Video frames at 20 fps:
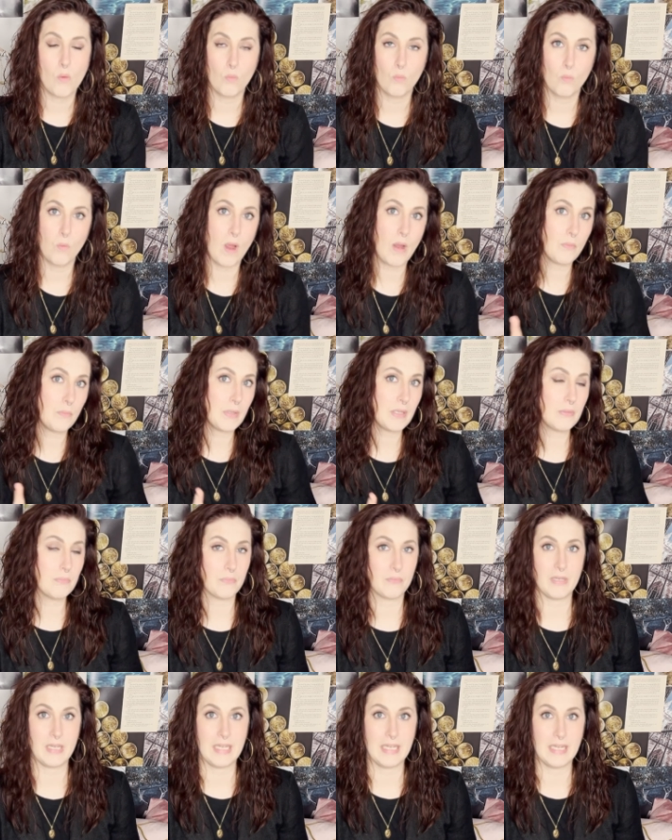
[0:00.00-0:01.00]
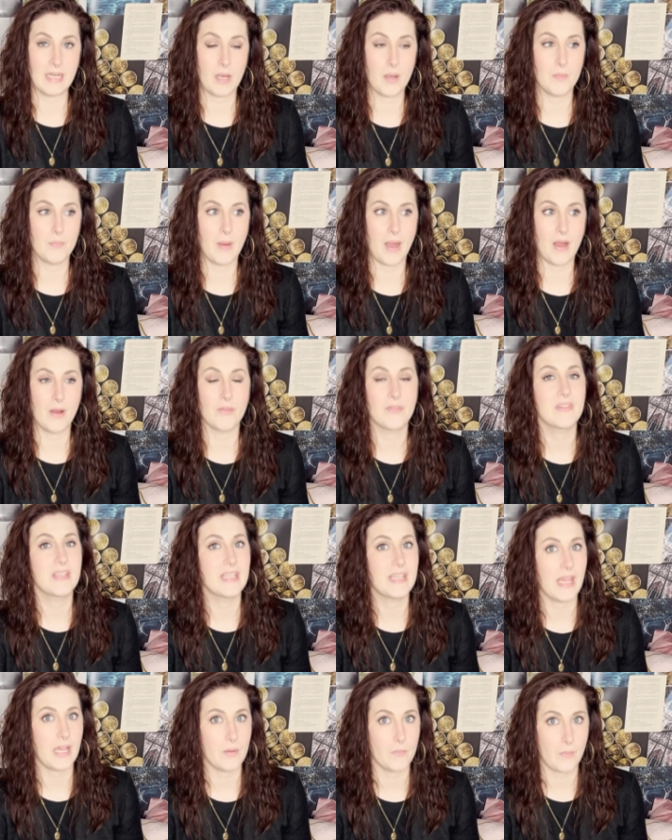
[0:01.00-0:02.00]
what we read about the
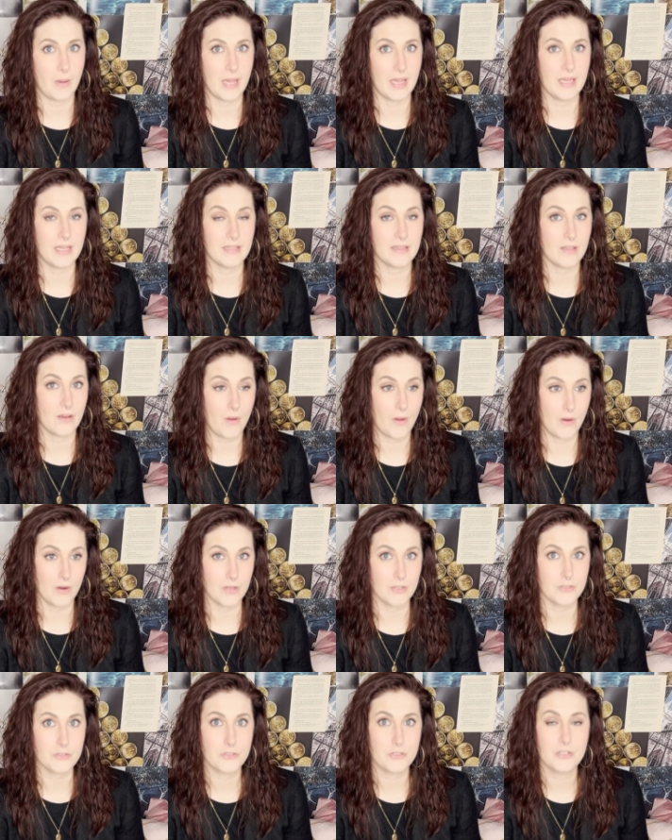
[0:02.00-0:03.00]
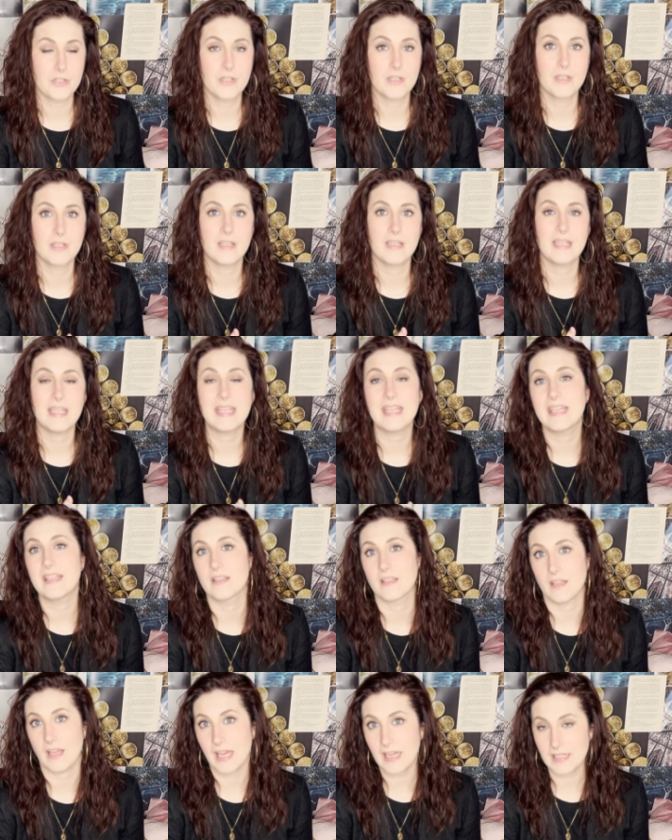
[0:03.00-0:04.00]
Gateway Arch in The
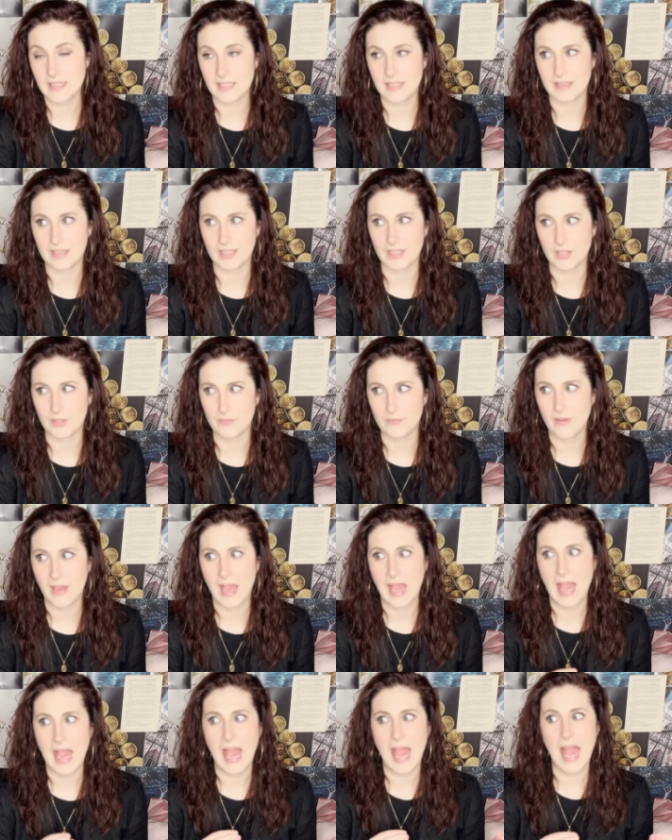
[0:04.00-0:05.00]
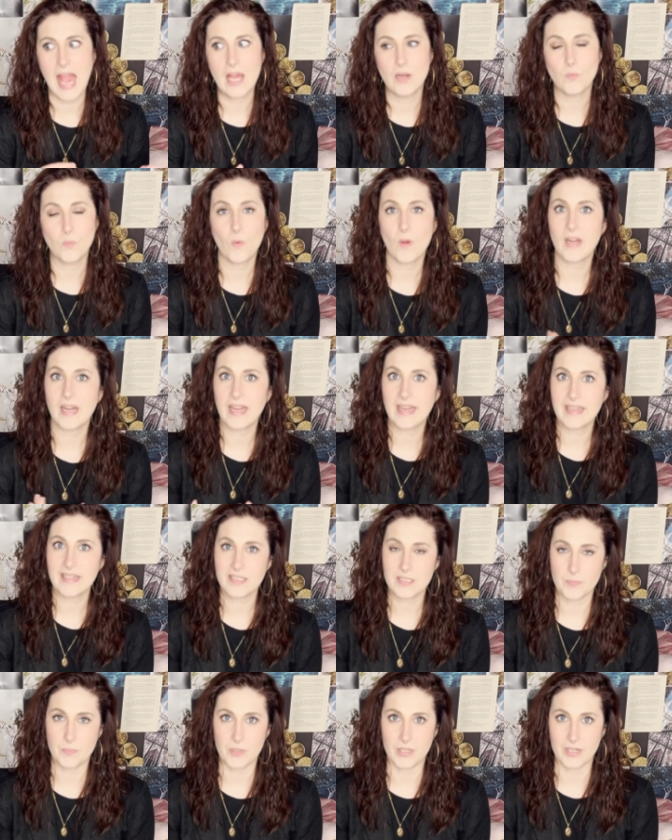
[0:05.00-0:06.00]
Lightning Thief and what I
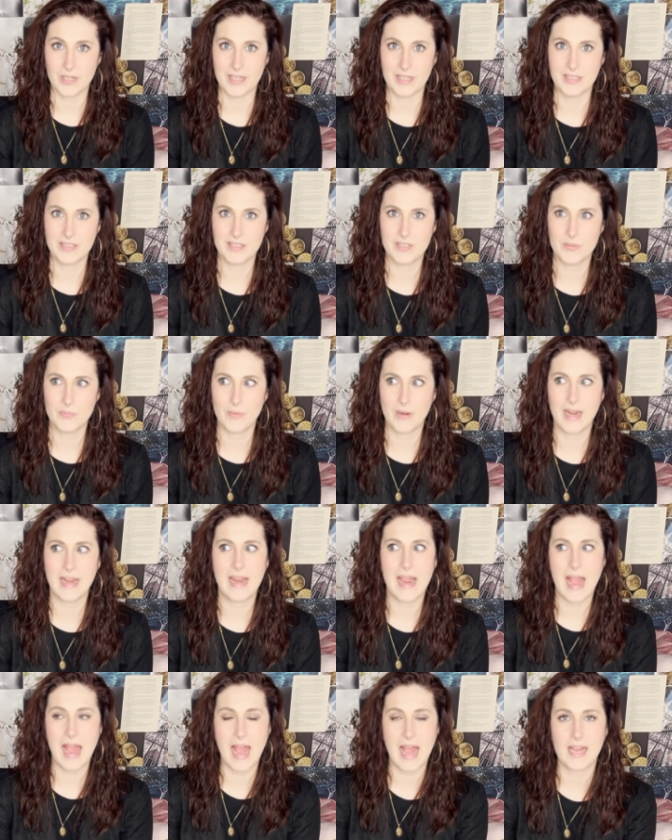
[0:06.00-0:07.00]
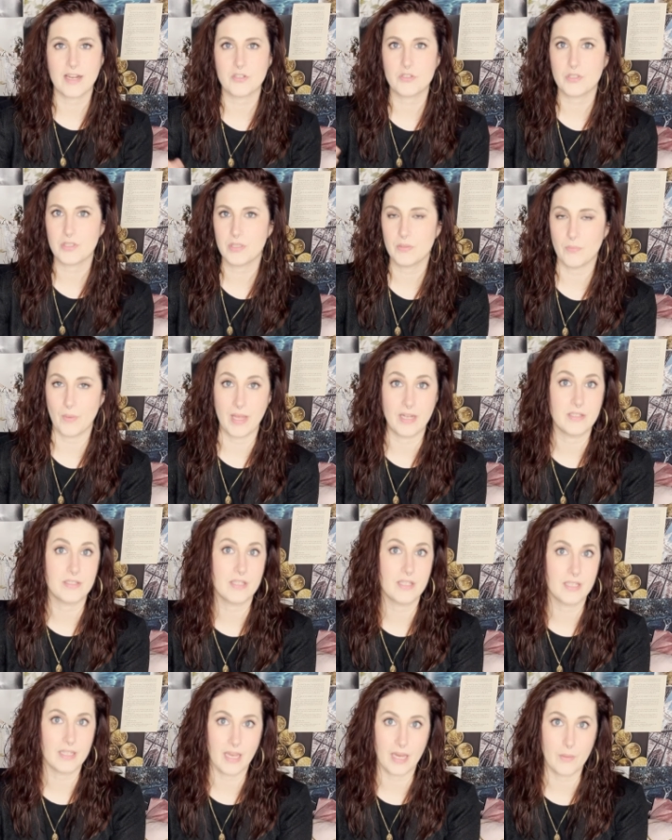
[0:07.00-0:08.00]
experienced when I actually went to
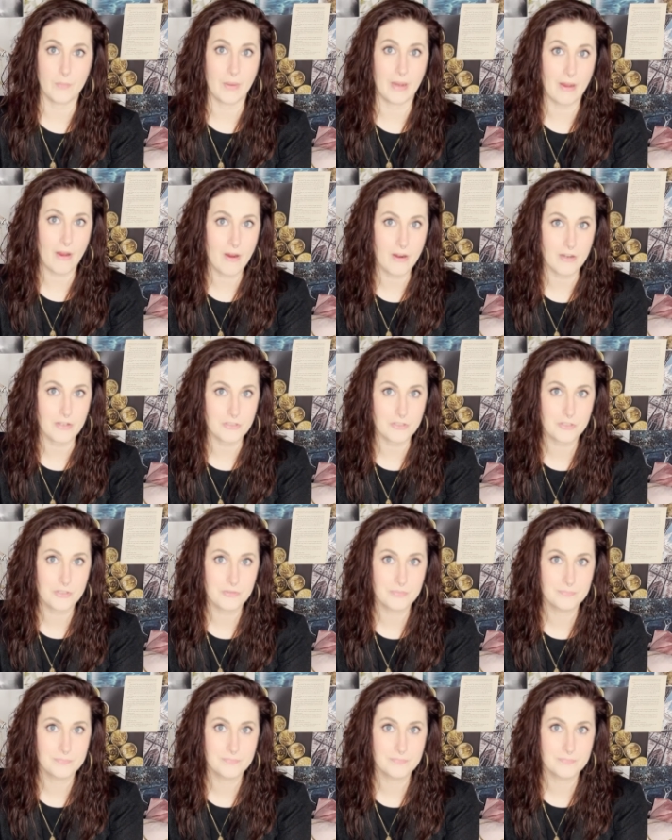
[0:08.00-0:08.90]
the Gateway Arch.